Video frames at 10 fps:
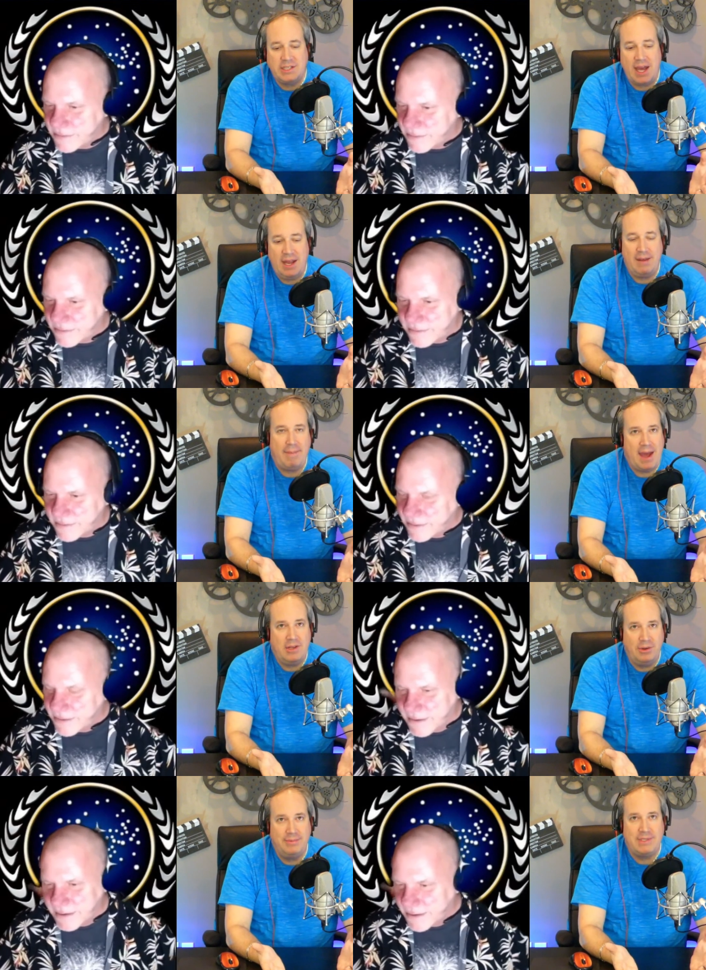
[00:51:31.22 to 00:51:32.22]
Speaker 1: got hit by a
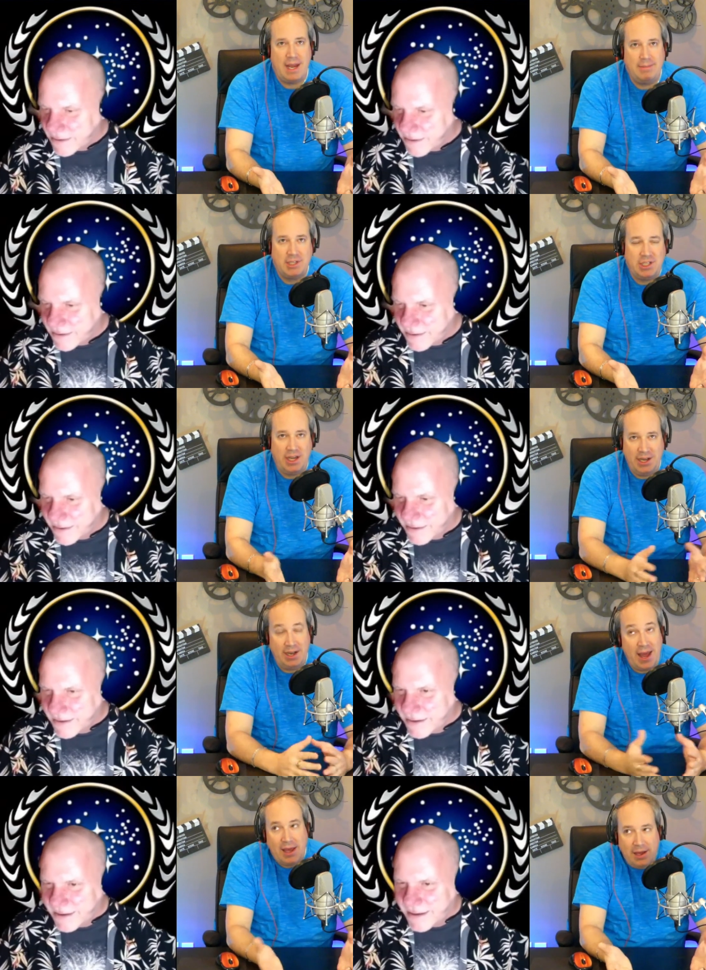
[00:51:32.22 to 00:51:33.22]
doomsday machine. You're
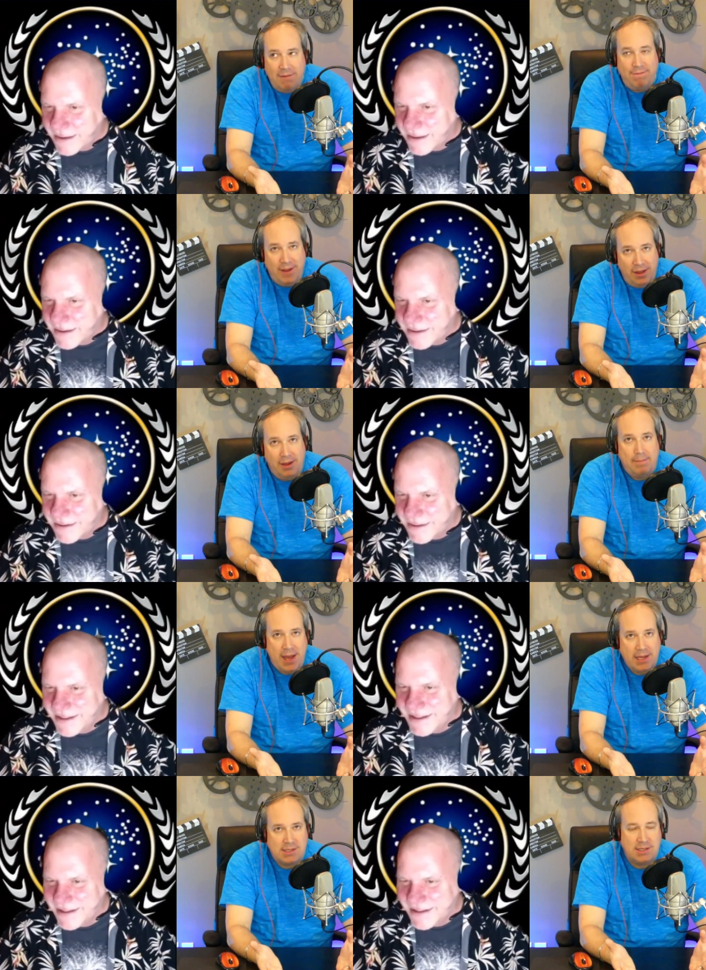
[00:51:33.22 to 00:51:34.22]
not gonna feel your
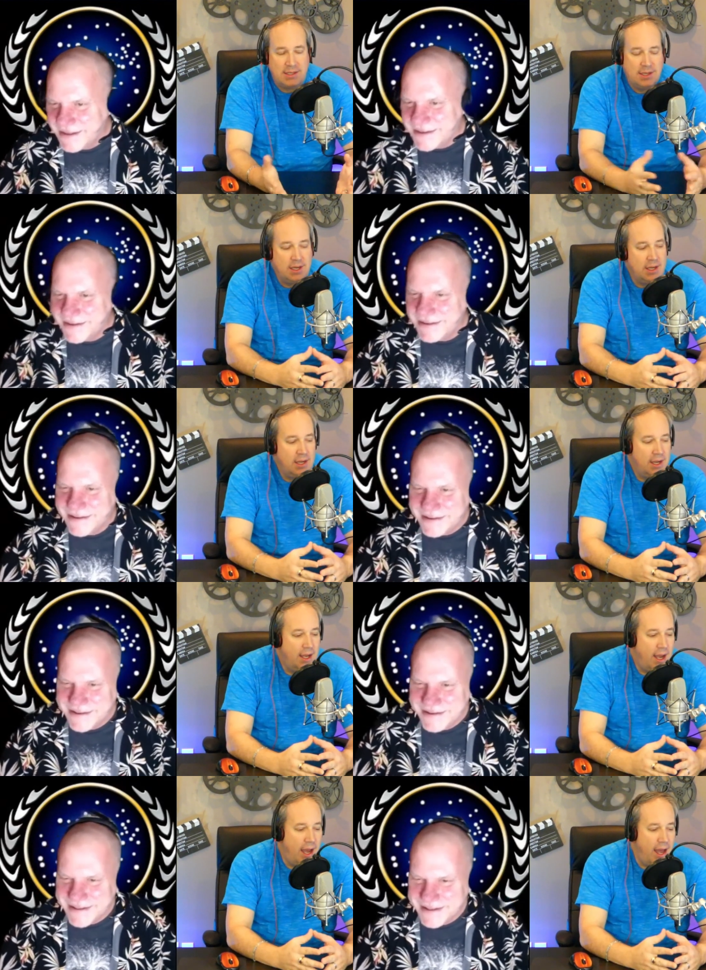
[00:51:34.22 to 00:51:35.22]
best.
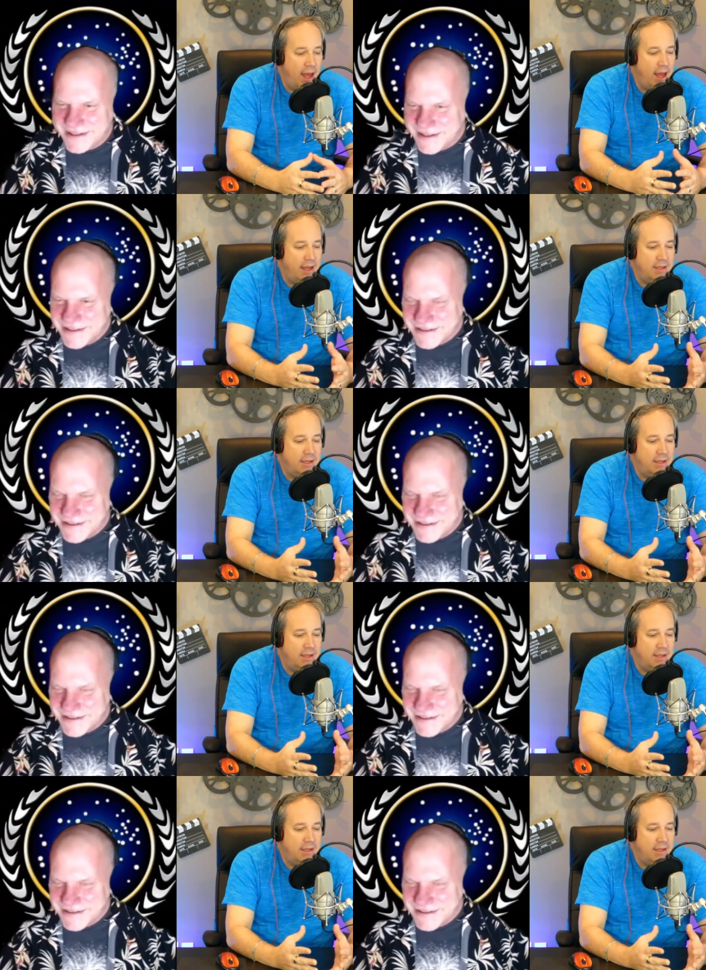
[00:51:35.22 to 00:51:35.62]
Uh,